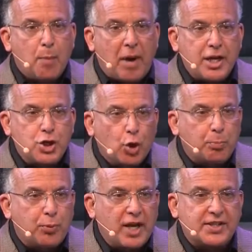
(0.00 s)
by your
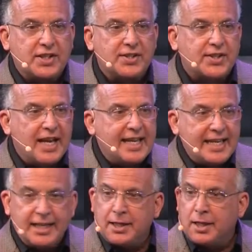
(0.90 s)
presence
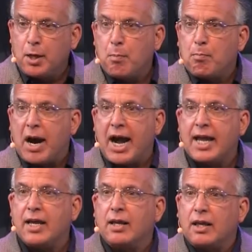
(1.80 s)
in
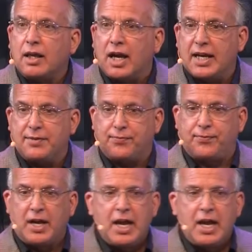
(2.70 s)
my life.